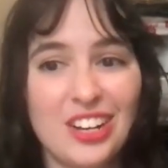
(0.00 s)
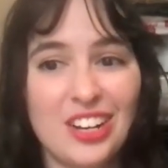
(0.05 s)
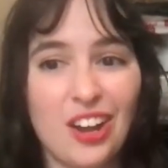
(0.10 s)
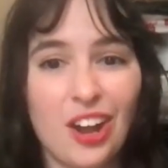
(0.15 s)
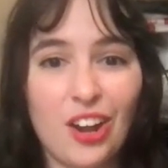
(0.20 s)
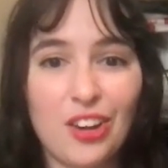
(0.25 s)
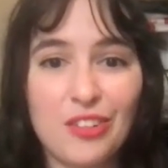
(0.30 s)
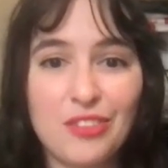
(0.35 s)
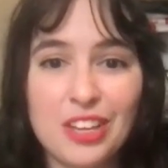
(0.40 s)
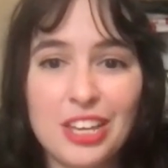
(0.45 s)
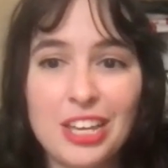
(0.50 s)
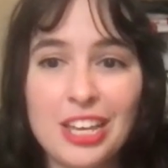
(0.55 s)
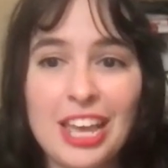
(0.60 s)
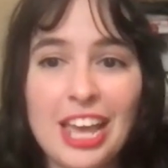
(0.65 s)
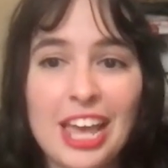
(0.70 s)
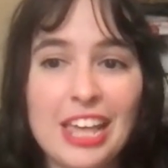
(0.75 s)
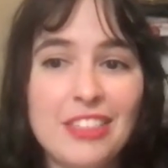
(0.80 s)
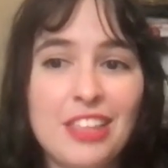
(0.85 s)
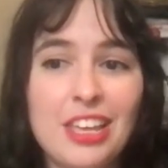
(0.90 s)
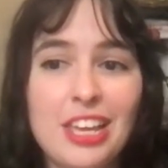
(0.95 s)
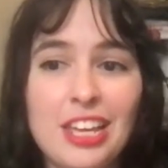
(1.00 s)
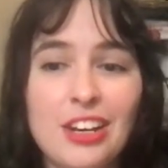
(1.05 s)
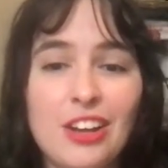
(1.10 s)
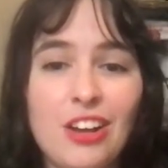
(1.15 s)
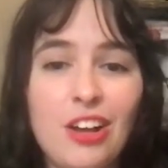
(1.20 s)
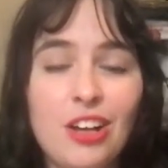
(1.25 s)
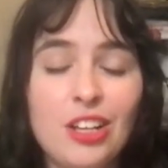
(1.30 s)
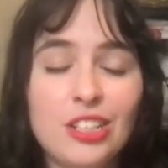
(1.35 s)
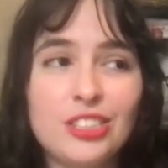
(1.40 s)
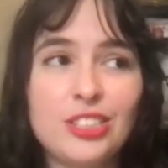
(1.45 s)
Harvey. And then
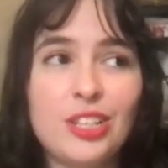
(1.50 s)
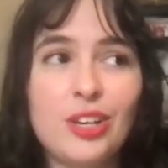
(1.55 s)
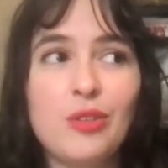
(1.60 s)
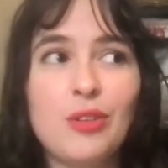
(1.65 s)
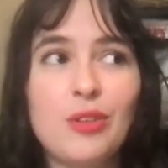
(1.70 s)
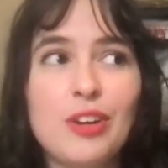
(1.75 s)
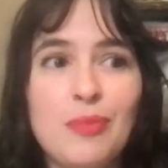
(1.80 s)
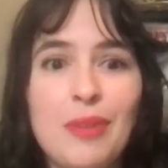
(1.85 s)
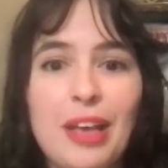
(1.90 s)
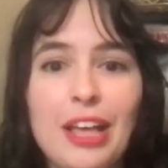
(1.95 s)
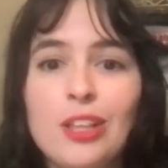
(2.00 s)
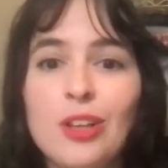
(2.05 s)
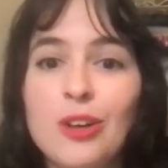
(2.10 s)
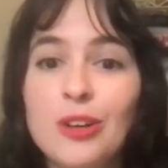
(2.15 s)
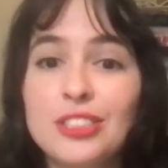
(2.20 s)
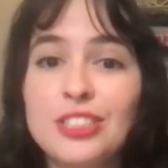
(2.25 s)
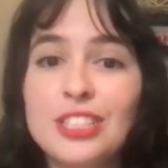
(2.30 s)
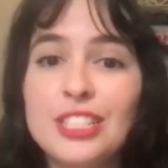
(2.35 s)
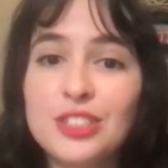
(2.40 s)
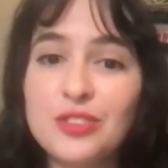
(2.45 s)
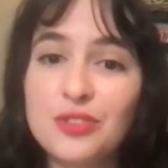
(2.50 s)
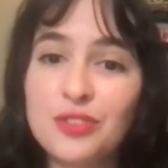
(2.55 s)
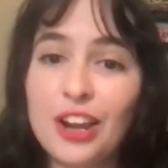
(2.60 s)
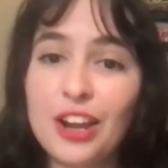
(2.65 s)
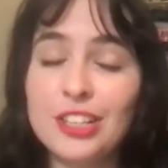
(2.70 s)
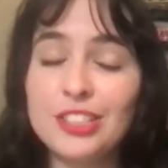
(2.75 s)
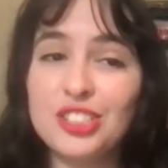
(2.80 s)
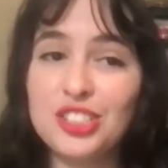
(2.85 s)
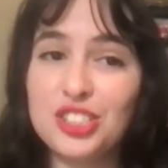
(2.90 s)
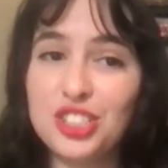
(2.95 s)
also one of my closest
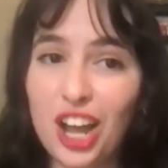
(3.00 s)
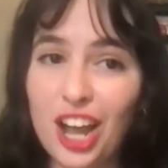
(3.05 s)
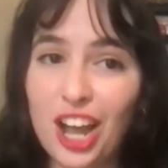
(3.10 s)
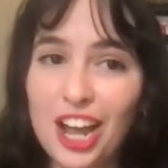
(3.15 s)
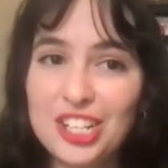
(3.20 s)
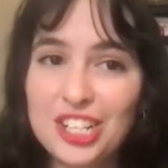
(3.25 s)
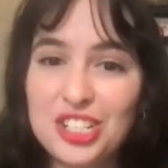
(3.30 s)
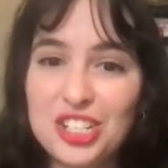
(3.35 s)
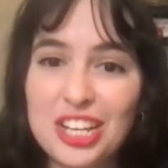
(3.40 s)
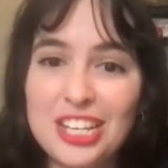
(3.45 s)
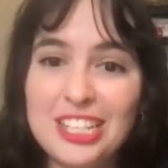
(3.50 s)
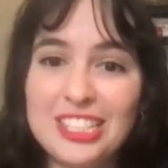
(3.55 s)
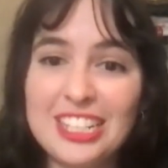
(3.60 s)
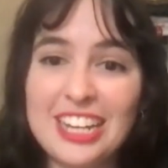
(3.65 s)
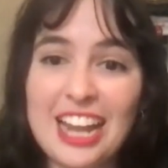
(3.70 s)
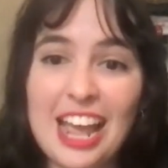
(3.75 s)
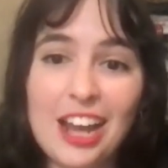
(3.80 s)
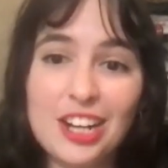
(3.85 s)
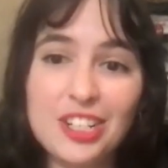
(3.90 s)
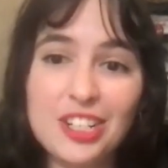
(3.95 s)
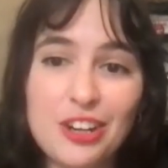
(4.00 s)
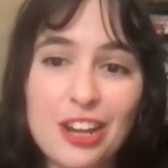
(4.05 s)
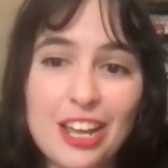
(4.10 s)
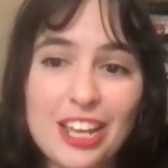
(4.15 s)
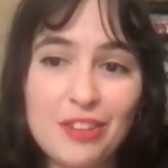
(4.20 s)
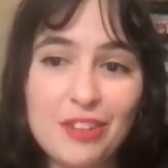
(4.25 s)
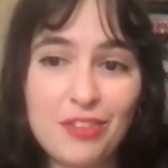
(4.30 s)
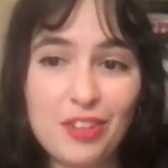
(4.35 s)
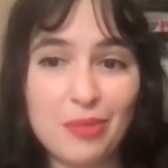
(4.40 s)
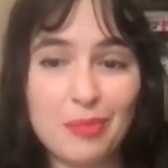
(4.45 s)
friends, Josh, is an actor
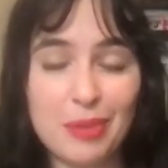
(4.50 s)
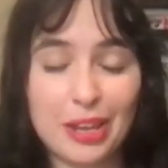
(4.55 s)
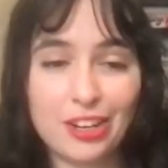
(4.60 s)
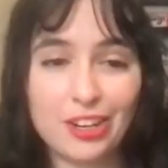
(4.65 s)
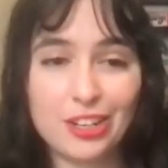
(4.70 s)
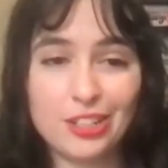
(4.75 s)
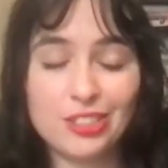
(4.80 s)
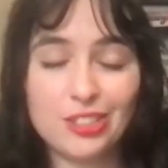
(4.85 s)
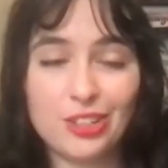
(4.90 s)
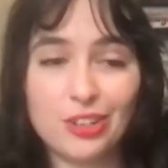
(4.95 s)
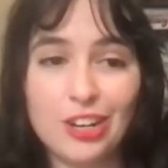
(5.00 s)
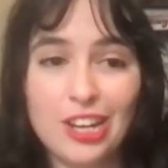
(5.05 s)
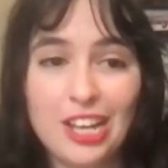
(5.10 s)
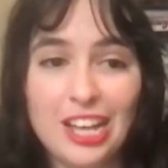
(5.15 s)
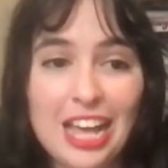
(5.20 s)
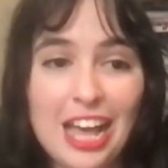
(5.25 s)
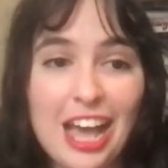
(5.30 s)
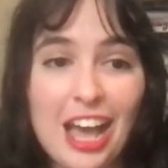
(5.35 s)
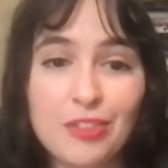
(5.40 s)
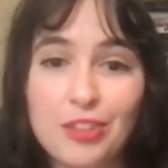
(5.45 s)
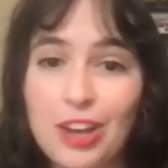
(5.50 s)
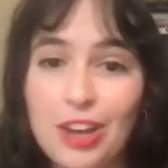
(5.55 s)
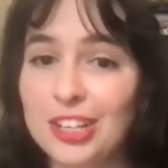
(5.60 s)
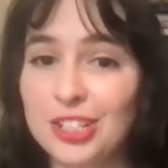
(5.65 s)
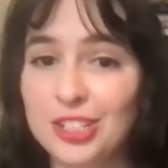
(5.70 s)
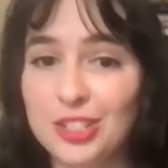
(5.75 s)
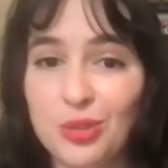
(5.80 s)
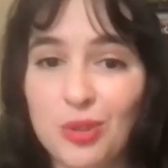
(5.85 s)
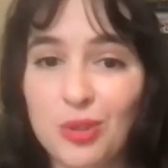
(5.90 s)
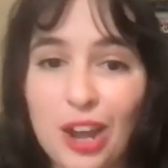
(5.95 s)
and a filmmaker. So I've
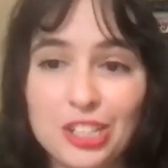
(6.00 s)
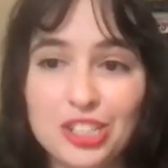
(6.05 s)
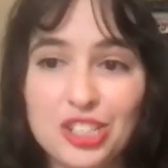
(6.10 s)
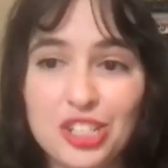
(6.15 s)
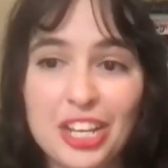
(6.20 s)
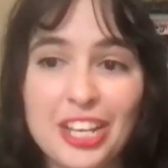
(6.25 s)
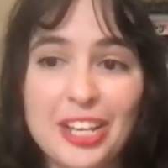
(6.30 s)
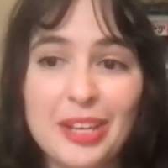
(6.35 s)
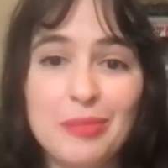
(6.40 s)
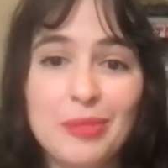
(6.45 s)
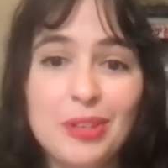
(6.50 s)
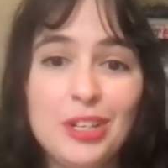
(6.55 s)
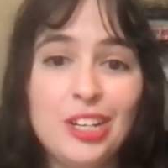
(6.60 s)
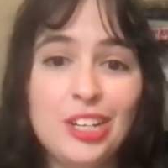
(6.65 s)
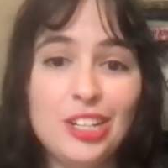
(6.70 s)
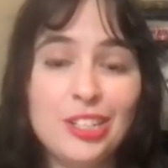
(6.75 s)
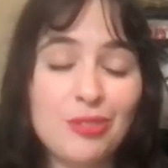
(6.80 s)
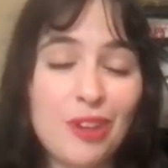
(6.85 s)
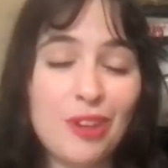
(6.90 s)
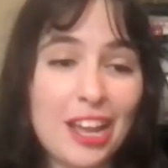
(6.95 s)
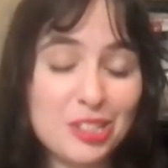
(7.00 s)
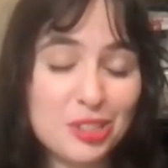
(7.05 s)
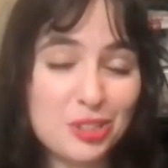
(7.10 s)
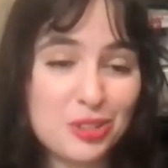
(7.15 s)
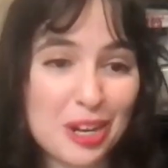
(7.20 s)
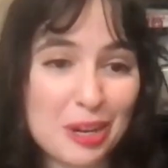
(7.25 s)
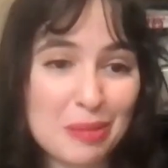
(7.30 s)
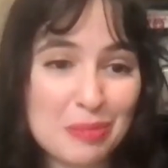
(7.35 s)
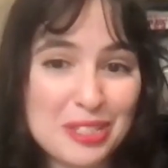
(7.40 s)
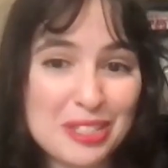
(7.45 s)
gotten to watch him write
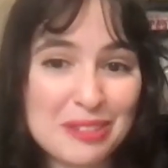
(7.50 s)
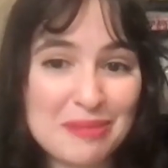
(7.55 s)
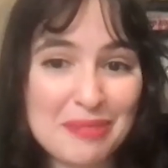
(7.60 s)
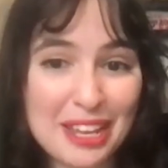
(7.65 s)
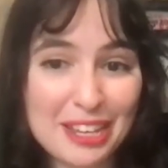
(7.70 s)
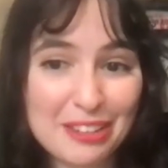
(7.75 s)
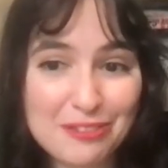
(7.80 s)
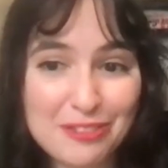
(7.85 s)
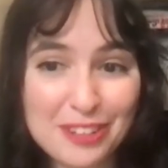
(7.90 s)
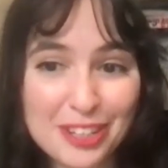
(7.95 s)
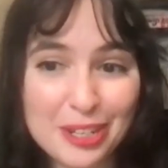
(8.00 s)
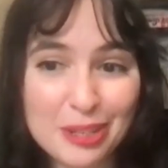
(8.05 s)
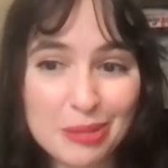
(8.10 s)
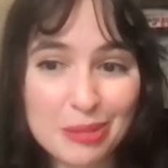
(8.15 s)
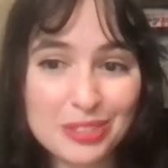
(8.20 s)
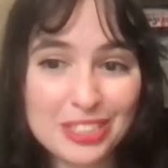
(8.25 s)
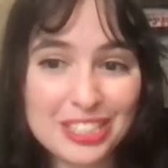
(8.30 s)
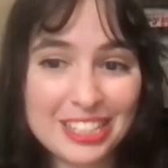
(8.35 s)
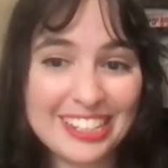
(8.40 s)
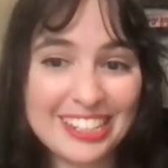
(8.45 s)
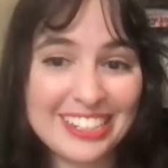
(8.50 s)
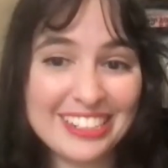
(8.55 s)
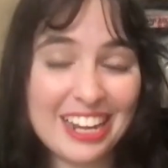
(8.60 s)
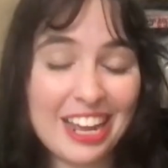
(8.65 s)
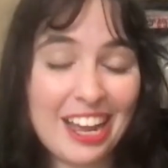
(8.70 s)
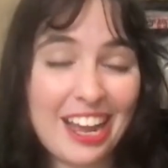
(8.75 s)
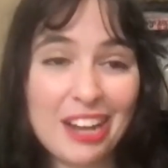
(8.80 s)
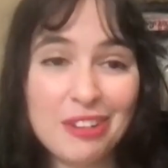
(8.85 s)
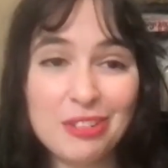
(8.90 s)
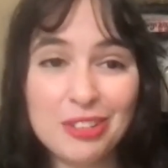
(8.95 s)
scripts and make films, and
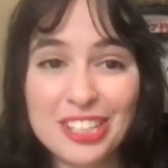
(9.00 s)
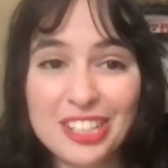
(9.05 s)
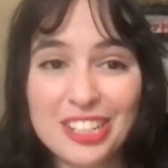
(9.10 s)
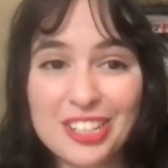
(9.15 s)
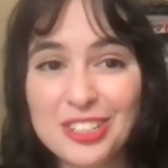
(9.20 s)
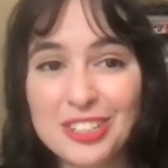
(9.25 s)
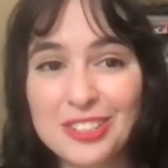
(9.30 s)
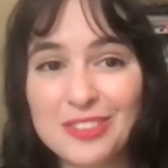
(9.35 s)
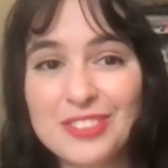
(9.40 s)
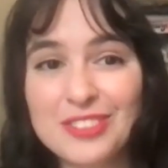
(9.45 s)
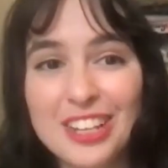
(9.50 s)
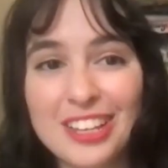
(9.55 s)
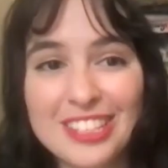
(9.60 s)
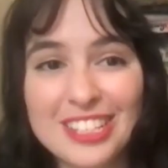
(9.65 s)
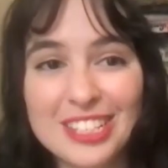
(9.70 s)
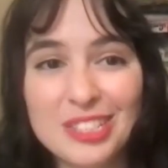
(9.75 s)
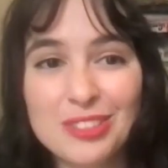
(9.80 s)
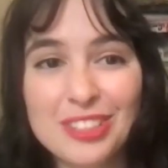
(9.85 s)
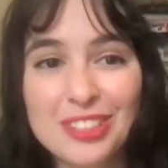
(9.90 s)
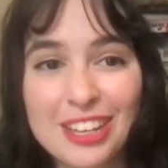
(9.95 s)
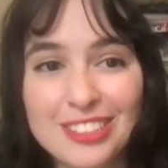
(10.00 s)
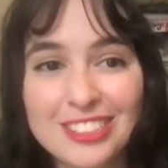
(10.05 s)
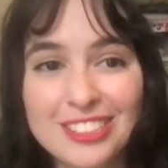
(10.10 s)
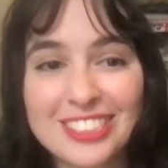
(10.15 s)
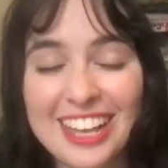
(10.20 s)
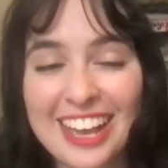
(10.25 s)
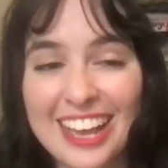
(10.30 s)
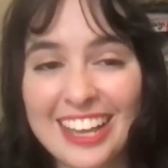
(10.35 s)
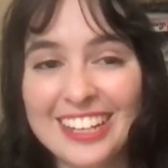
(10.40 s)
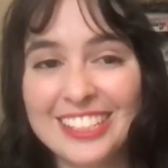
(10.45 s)
I really couldn't have done this without
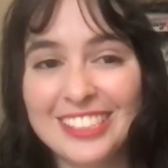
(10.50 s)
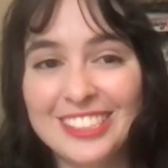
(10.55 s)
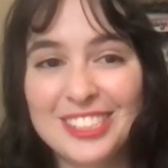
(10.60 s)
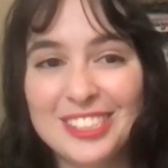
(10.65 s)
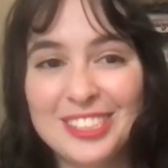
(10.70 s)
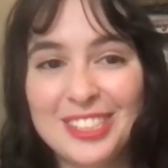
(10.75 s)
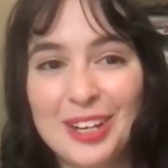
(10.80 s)
his guidance.